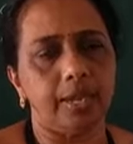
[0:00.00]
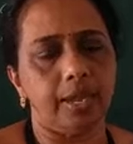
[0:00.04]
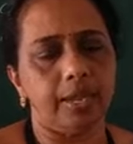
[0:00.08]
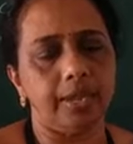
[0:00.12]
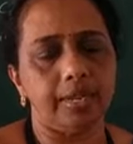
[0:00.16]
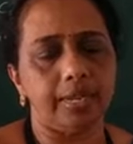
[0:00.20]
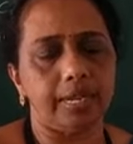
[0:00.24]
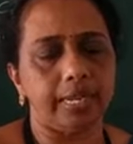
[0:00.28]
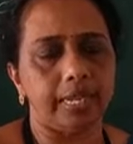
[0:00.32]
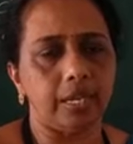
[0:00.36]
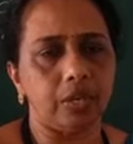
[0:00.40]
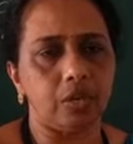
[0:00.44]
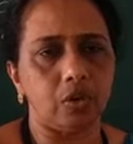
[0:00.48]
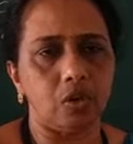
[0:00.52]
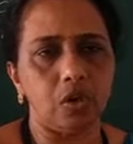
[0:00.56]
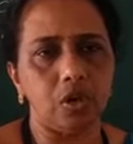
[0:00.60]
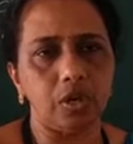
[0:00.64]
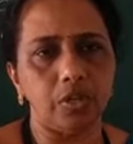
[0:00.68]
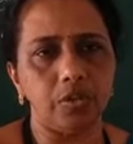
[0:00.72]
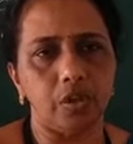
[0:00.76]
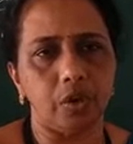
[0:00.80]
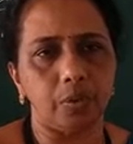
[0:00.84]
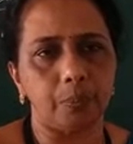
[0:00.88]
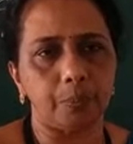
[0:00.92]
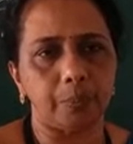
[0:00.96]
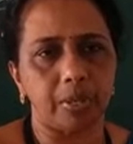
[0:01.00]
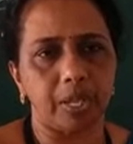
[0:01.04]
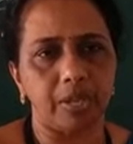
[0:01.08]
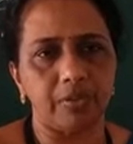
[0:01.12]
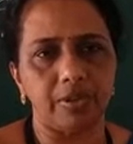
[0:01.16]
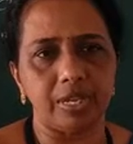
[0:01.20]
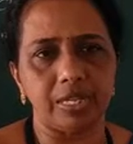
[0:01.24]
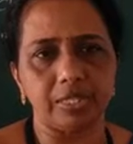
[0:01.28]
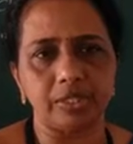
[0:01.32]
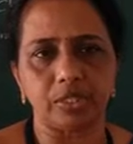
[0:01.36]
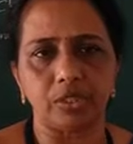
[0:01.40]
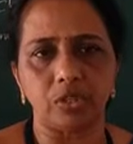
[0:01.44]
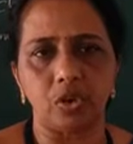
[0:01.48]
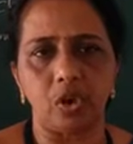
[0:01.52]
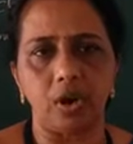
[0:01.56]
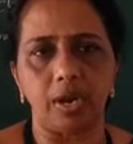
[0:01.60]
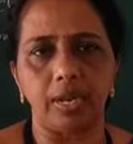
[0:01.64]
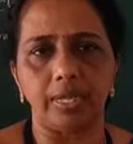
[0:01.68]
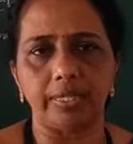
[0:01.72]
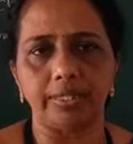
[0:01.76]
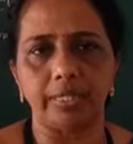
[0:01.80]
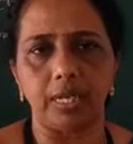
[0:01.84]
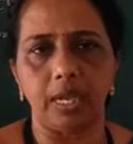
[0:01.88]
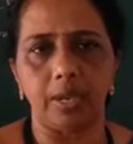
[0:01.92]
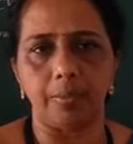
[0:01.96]
I recall your previous
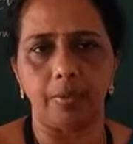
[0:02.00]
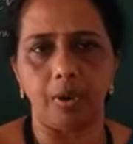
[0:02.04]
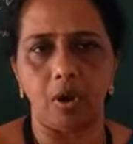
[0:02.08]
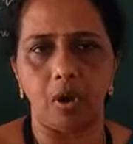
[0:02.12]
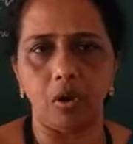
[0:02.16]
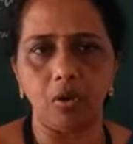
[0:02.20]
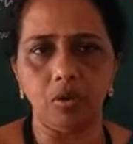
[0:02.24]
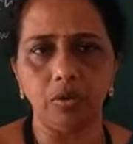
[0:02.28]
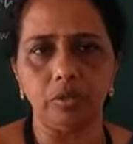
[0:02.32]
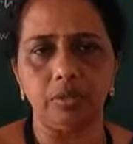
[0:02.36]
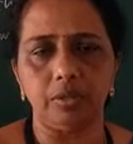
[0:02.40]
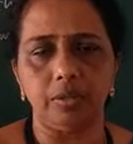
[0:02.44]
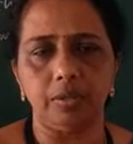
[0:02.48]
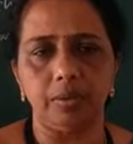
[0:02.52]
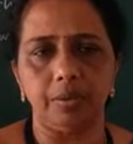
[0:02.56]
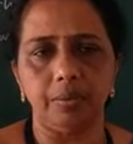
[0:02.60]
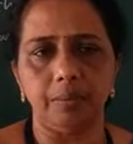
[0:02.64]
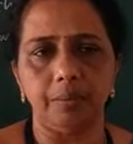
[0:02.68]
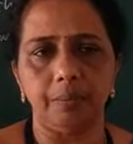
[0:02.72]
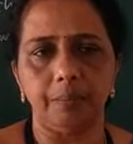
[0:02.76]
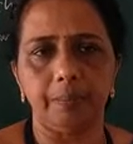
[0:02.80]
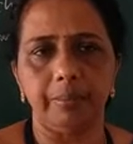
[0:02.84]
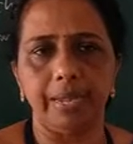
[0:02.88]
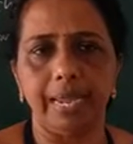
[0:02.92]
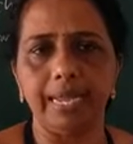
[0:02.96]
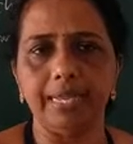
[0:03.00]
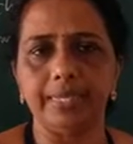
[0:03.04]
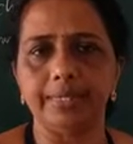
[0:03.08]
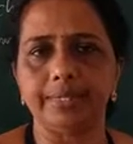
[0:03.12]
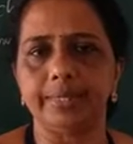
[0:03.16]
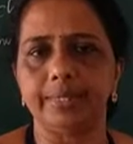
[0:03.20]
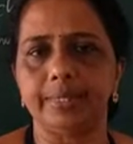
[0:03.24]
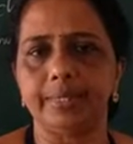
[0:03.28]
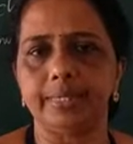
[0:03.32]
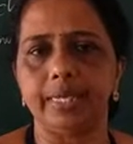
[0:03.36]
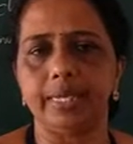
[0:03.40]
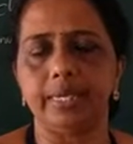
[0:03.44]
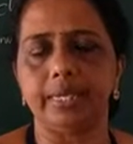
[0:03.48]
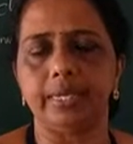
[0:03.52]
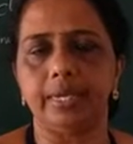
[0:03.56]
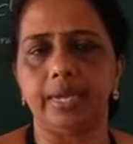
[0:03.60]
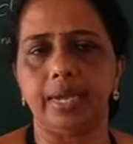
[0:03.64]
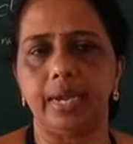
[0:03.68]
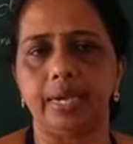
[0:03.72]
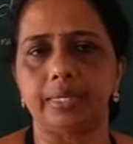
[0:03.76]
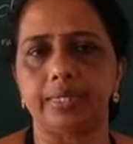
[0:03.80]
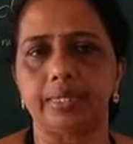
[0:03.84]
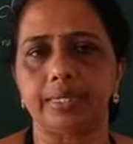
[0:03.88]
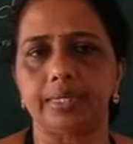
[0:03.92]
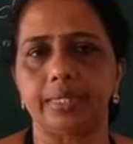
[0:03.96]
knowledge about basic
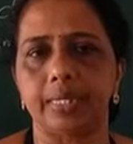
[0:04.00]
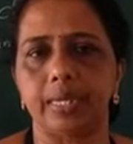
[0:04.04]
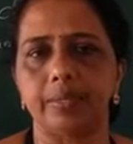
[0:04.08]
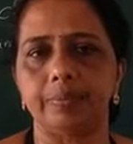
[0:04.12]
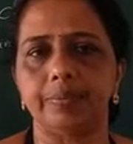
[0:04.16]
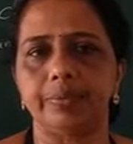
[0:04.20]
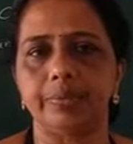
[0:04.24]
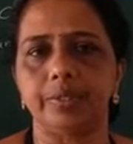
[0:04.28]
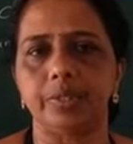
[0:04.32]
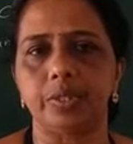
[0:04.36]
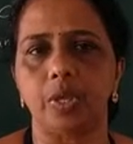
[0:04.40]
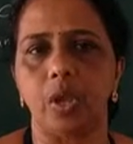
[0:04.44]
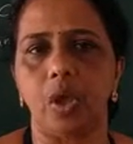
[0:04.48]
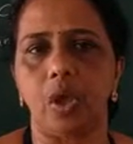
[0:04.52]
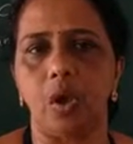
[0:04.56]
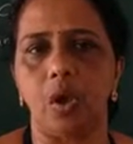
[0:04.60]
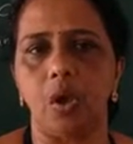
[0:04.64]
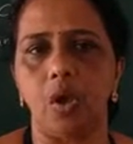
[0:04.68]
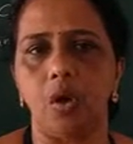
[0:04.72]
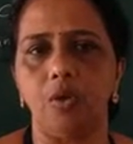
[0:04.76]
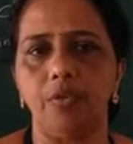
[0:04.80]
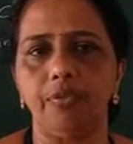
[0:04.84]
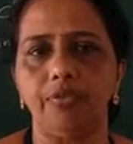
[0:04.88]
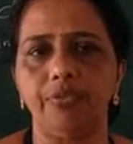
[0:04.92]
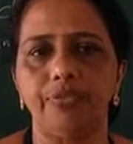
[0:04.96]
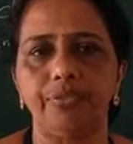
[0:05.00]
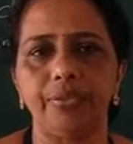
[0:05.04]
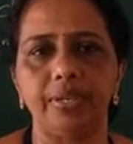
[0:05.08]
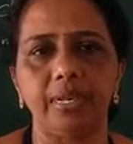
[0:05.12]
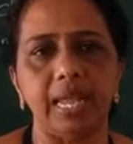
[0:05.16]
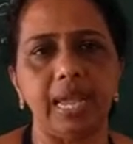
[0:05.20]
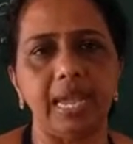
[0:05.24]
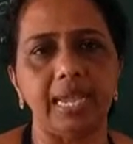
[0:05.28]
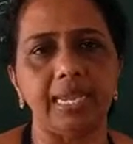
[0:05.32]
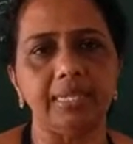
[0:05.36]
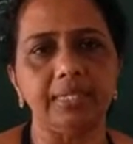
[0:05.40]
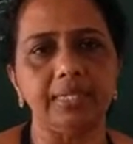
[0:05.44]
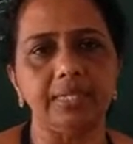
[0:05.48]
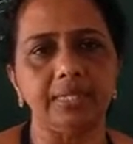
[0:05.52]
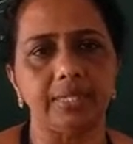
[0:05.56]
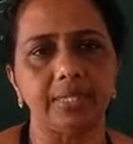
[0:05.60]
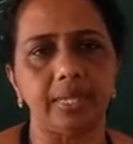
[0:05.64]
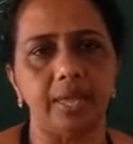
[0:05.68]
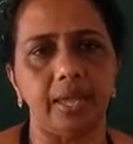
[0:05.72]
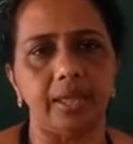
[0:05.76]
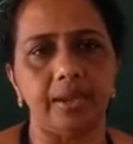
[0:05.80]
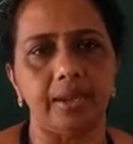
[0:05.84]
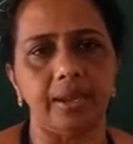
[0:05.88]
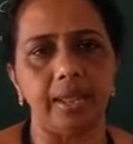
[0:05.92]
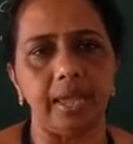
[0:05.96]
concepts of lines
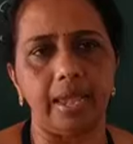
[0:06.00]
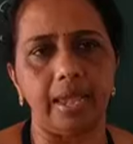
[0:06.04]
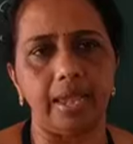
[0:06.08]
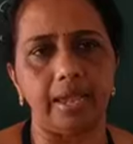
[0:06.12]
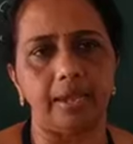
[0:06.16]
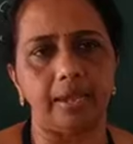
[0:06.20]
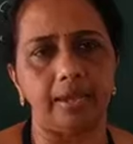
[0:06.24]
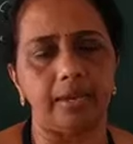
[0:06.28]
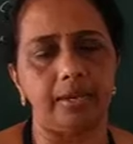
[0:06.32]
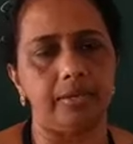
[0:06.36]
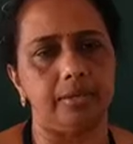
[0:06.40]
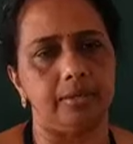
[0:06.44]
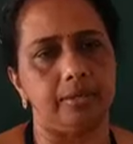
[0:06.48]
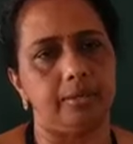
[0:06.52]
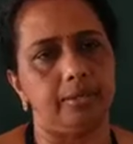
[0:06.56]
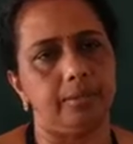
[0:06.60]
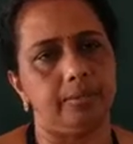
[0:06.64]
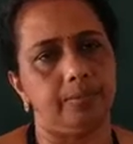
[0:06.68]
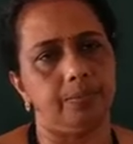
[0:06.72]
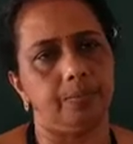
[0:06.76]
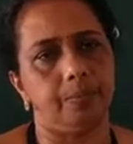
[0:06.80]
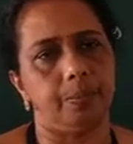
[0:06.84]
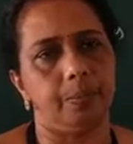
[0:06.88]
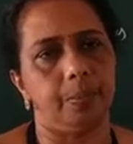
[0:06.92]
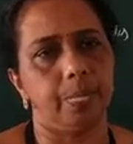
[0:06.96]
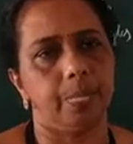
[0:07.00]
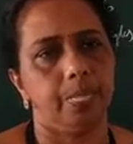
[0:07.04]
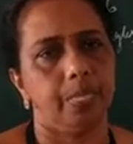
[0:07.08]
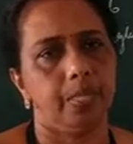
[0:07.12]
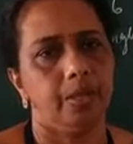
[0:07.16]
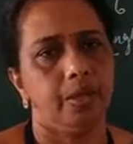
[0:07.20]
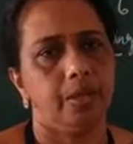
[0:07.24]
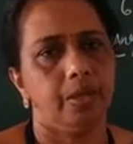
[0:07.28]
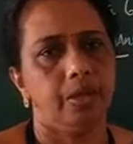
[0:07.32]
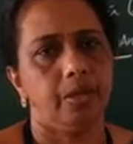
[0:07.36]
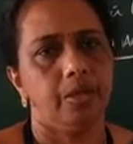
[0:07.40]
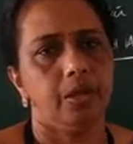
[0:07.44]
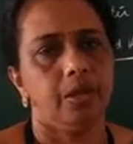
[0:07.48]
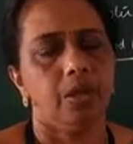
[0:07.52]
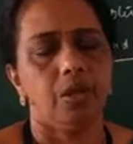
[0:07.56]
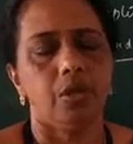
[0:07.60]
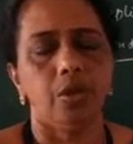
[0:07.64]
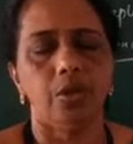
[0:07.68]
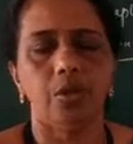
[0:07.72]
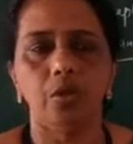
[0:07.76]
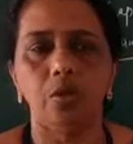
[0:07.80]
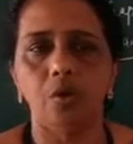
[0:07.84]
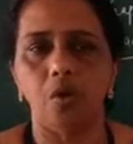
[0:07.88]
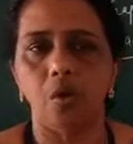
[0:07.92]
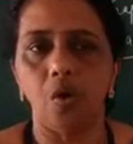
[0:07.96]
and angle.
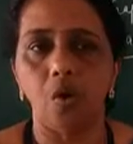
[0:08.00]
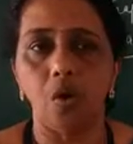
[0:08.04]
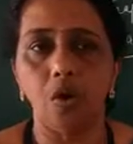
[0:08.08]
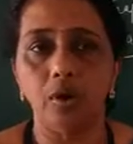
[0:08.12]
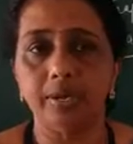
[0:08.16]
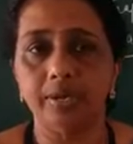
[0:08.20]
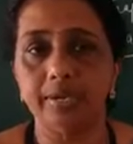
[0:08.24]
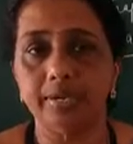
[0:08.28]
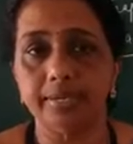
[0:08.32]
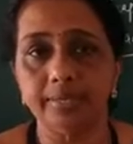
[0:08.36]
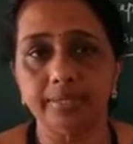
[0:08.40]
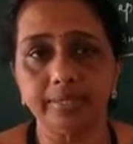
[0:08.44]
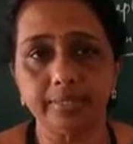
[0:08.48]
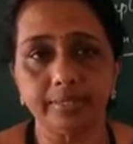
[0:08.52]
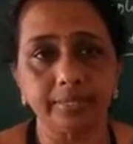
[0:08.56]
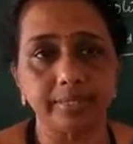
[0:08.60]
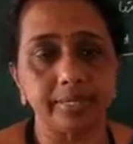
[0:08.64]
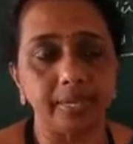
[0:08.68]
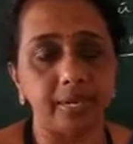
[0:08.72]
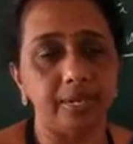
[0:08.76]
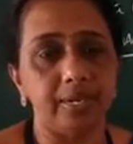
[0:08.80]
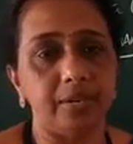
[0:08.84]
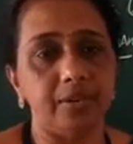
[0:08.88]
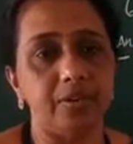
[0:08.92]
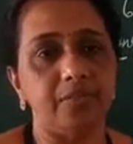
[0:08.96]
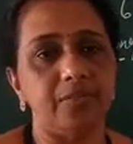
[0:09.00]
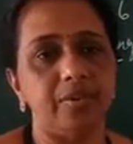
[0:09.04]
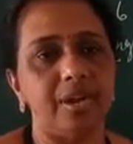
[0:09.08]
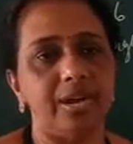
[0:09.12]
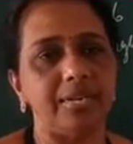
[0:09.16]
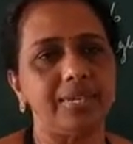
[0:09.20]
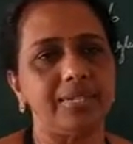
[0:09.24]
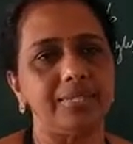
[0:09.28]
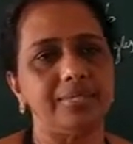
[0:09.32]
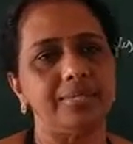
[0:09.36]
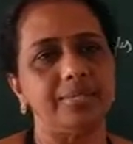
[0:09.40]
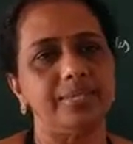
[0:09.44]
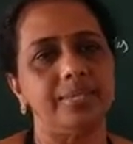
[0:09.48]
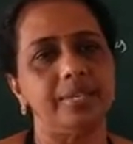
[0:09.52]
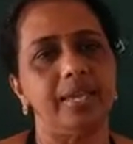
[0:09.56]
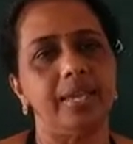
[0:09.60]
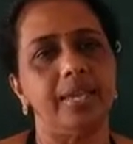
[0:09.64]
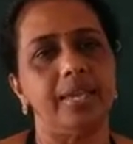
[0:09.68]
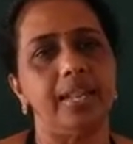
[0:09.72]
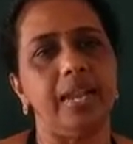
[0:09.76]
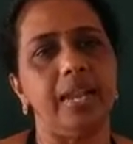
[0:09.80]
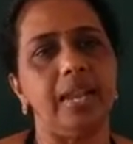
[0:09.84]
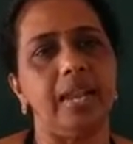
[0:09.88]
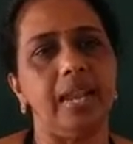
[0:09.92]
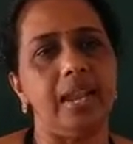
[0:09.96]
You already studied what is
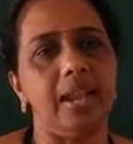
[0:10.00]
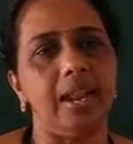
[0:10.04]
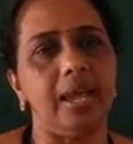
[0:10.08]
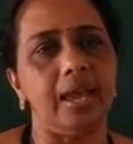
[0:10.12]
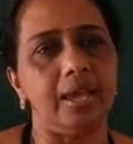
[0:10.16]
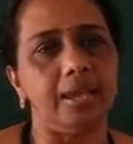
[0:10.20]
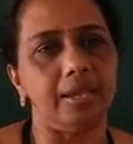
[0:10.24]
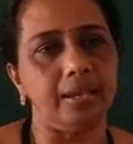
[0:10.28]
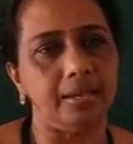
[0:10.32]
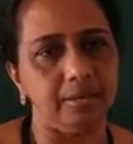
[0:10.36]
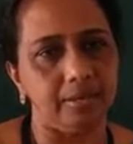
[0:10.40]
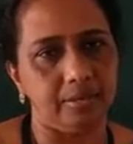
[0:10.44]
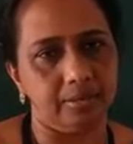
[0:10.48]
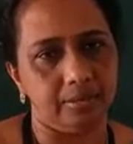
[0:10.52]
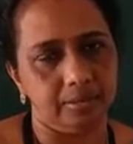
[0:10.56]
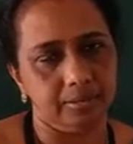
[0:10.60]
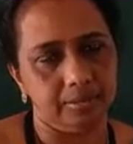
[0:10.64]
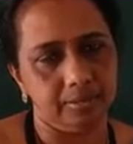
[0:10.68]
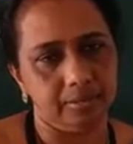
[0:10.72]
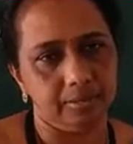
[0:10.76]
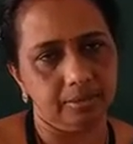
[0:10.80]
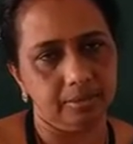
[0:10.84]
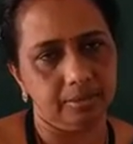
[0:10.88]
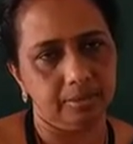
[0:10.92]
a line.